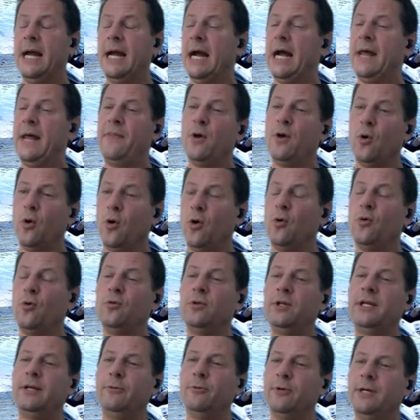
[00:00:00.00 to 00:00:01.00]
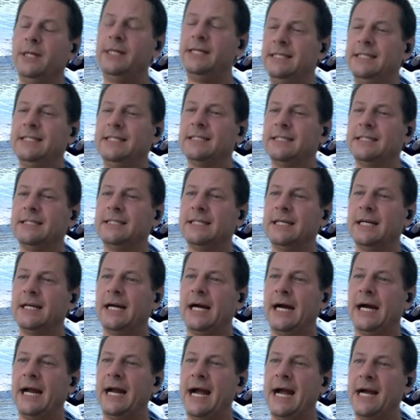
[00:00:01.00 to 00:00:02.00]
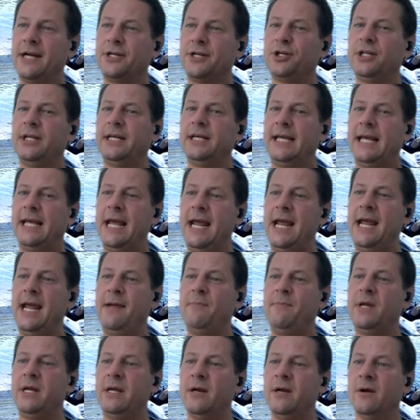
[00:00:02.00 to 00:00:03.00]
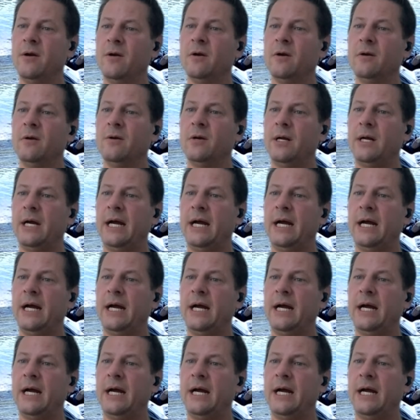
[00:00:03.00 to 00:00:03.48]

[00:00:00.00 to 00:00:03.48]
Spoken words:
And the only reason I actually came here,